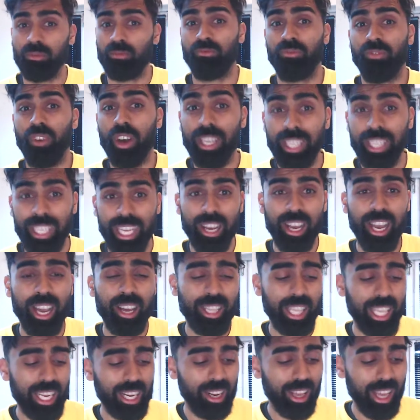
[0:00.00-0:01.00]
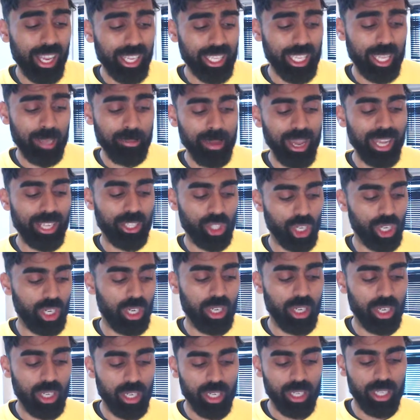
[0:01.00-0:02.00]
find out how they like their
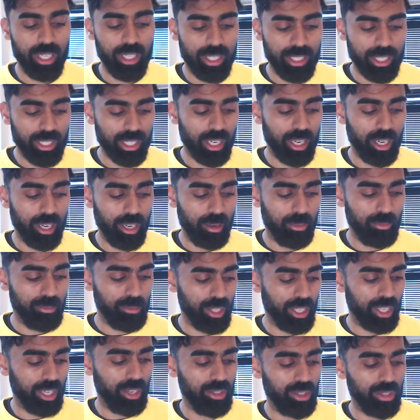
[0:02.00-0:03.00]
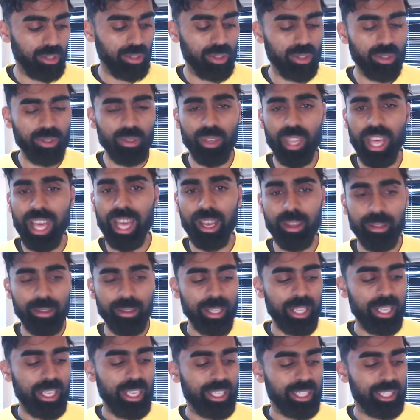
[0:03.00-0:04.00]
Matcha, and do
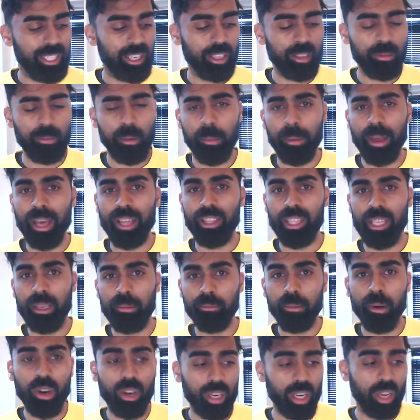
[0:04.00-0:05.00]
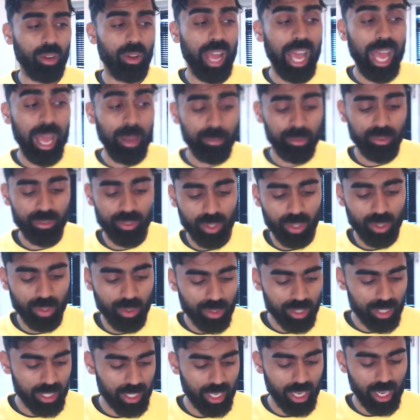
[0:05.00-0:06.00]
that. Tell them about the embargo app, of
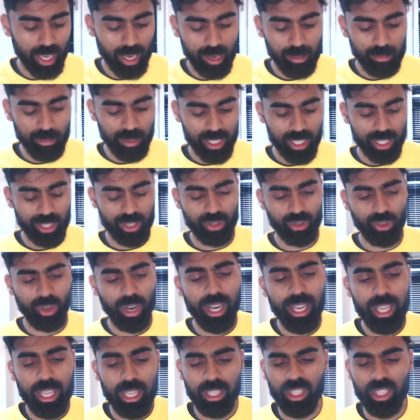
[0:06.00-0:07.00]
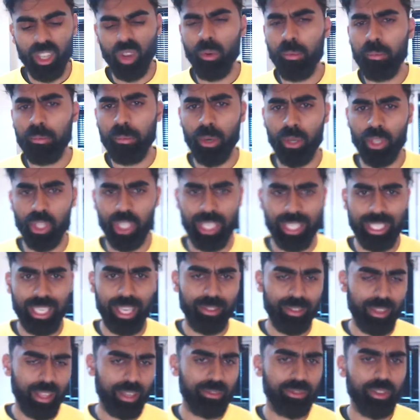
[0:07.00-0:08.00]
course, which is great. Don't push it
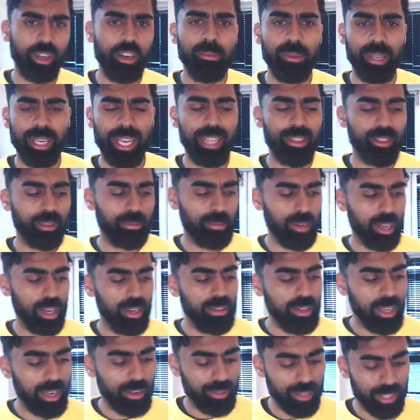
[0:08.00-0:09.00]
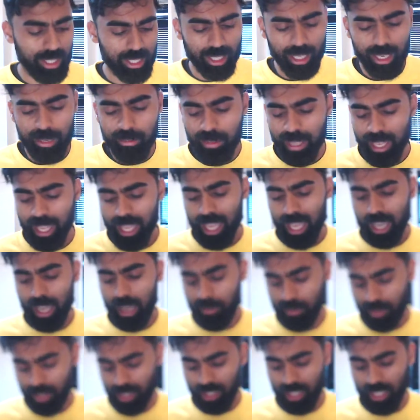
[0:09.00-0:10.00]
down their throat, but let them know every time.
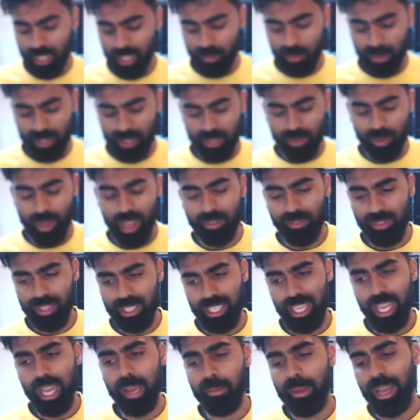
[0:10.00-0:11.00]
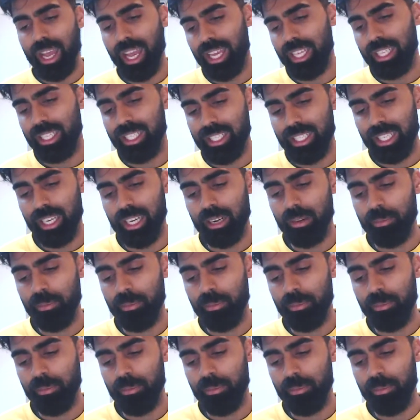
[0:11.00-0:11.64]
And that we do have this app, and